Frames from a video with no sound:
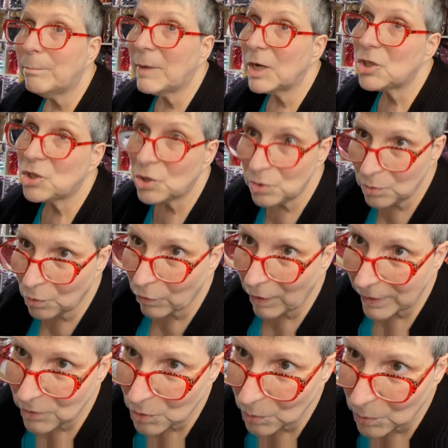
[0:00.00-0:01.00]
my two
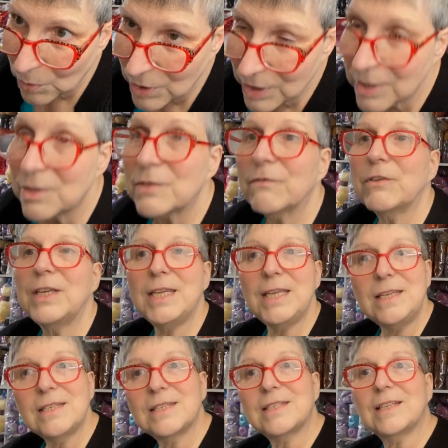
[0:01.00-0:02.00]
granddaughters for
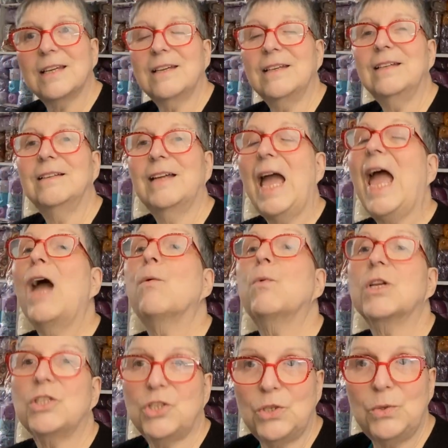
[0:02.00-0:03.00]
Easter,
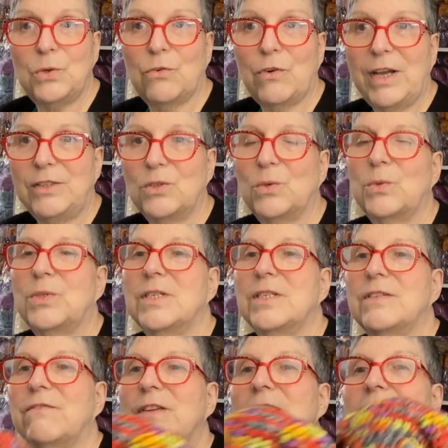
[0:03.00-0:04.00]
our two
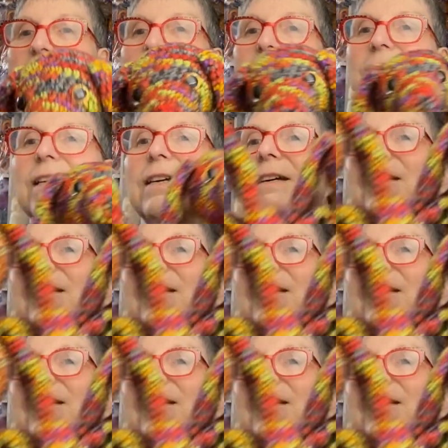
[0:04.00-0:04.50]
granddaughters for Easter,